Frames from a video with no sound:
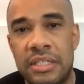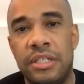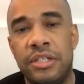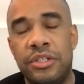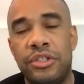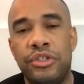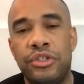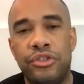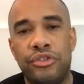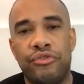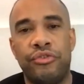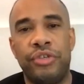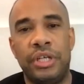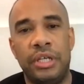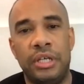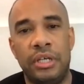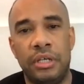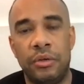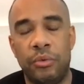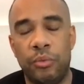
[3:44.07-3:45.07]

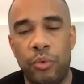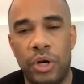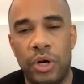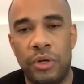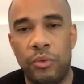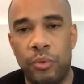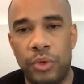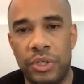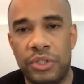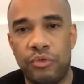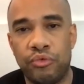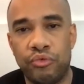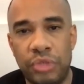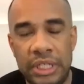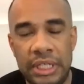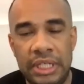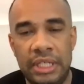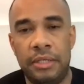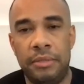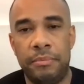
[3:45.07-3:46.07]
industry, what's
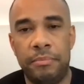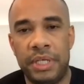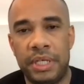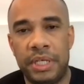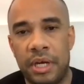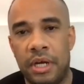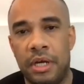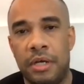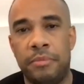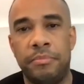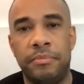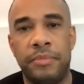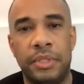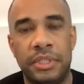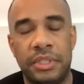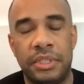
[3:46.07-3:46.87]
really become